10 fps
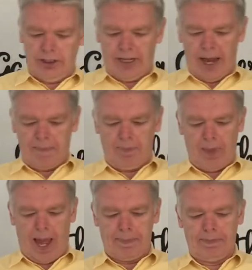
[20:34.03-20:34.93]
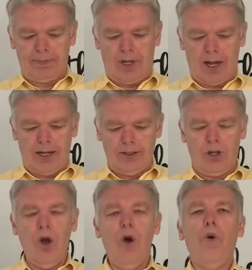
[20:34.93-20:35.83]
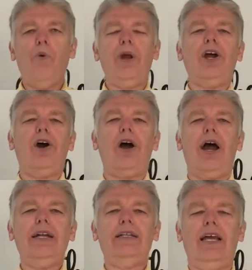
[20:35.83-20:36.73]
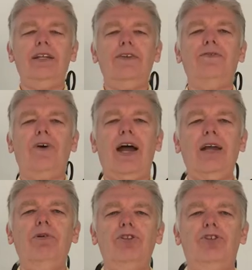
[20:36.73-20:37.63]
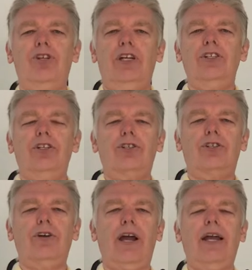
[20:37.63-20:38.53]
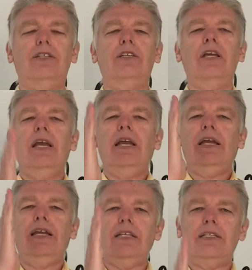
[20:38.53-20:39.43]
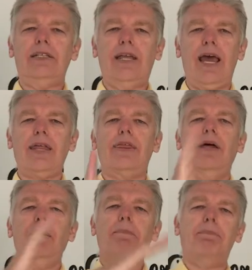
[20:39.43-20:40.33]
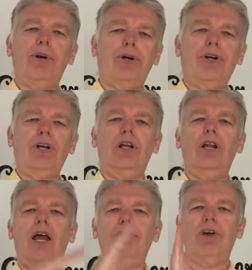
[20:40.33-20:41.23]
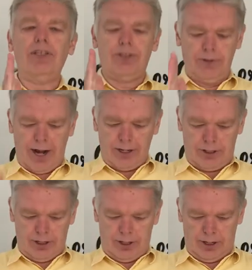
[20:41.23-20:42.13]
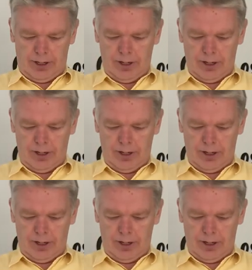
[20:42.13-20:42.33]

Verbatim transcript: get baptized, we are identifying with Jesus Christ in his death, burial, and resurrection.